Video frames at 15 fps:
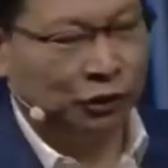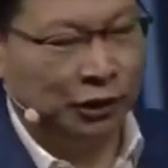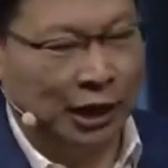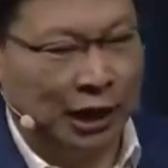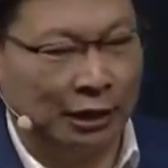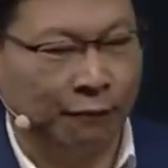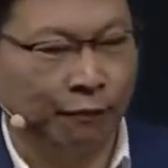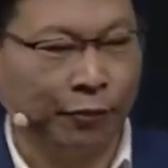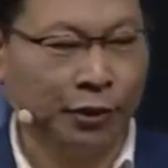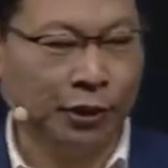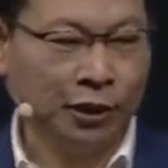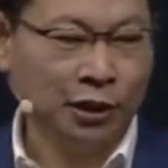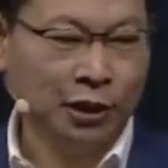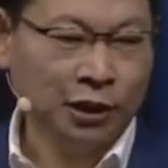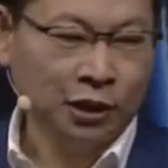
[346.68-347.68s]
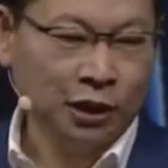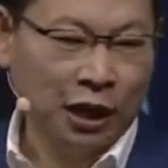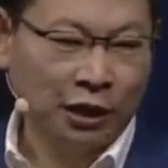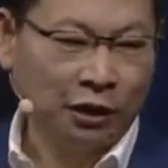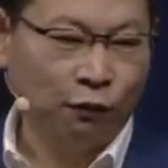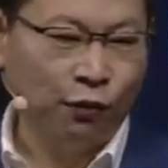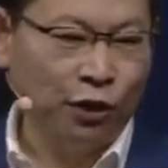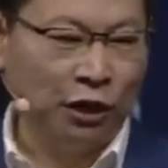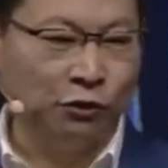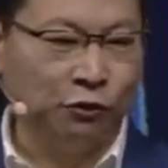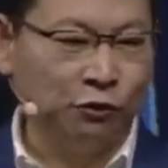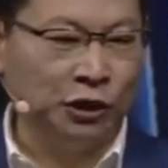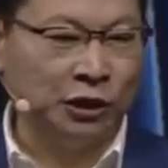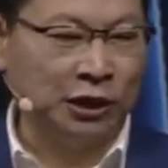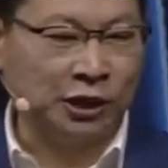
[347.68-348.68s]
design, and uh, we are
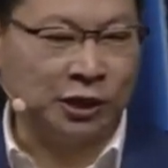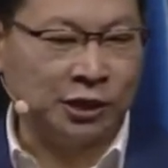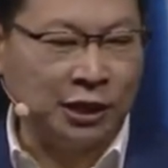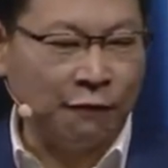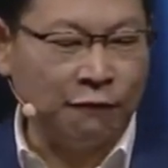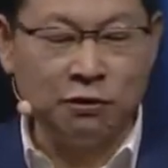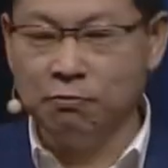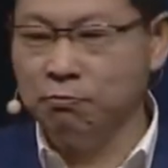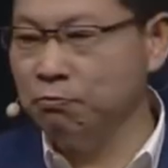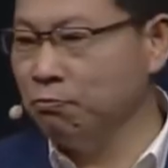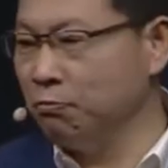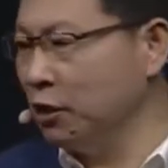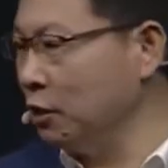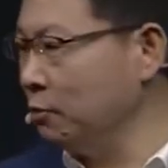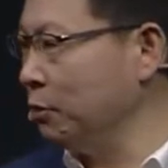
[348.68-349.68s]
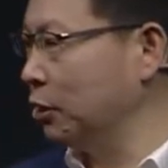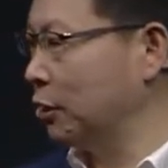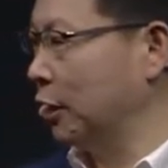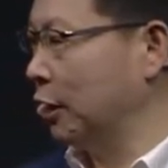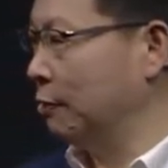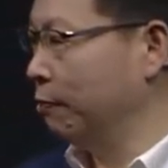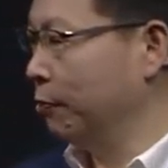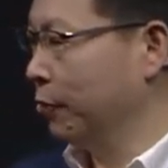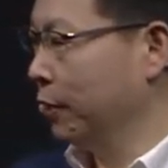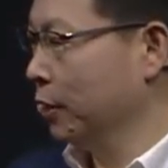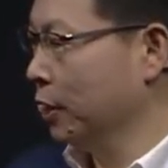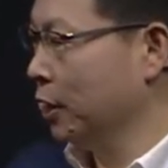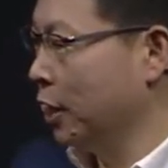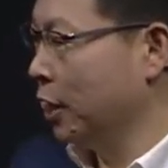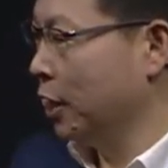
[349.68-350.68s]
using a seven millimeter
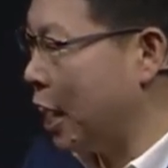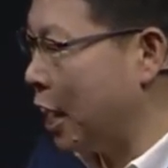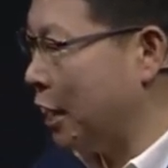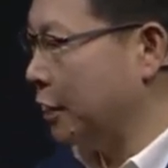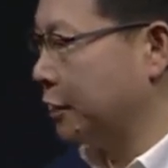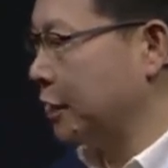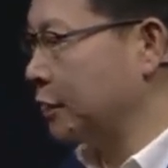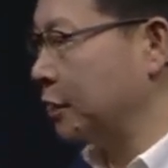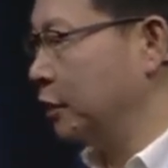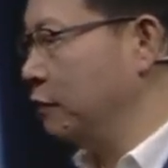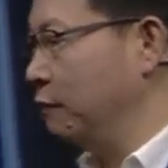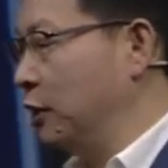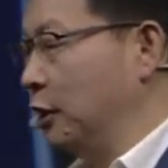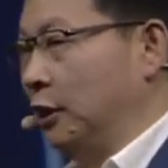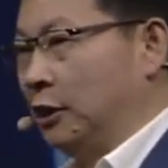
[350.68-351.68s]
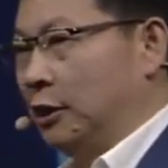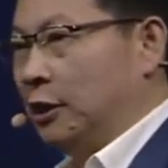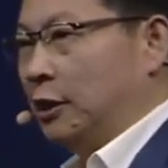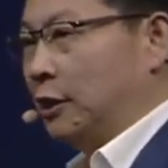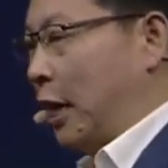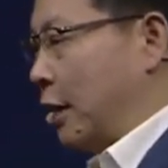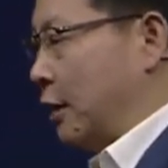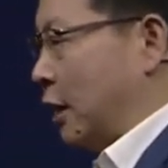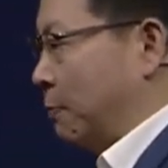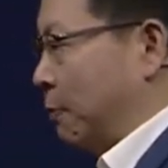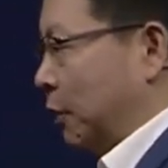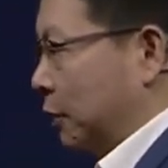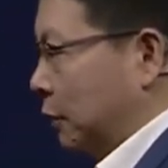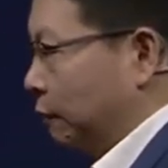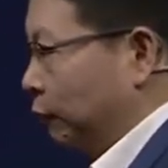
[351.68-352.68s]
high sensitivity
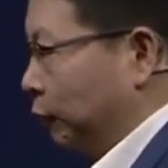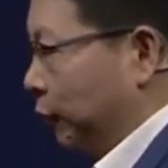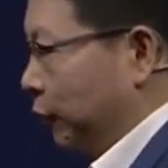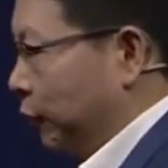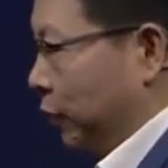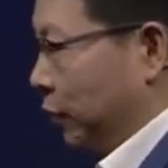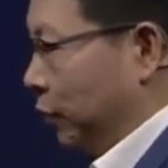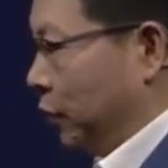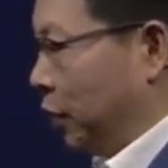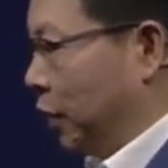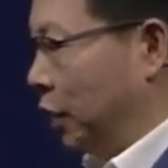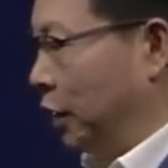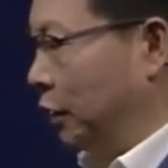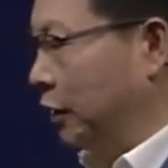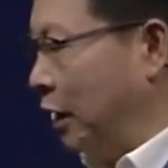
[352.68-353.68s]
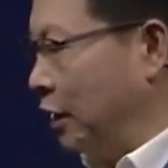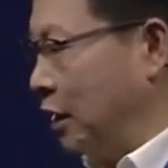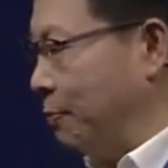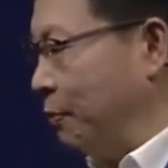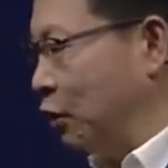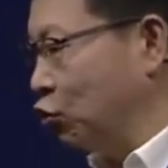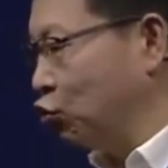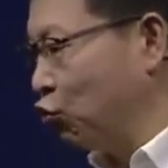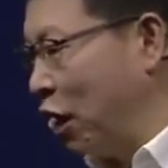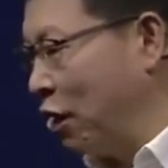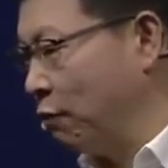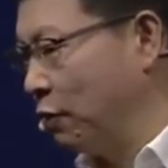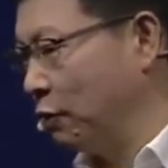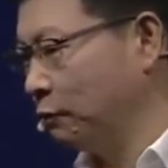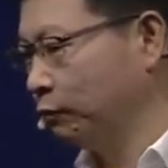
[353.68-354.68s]
dynamic uh, dynamic
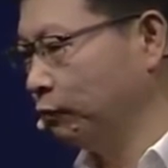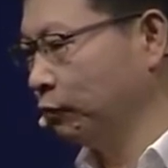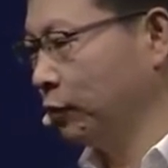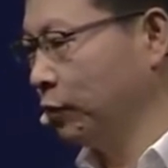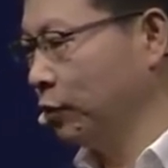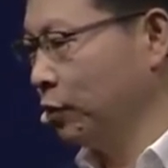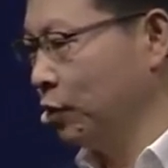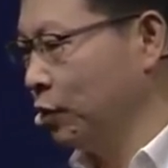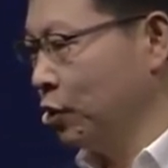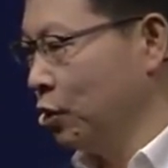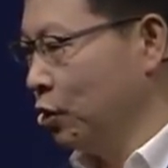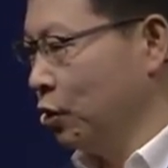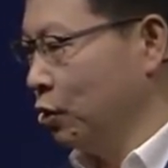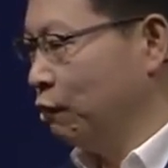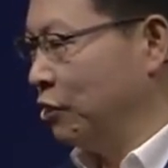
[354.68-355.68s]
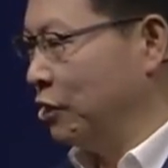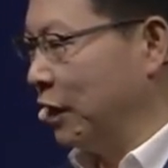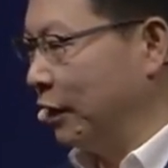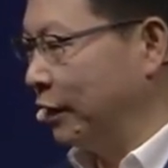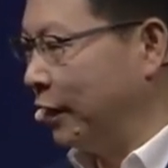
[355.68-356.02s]
driver with a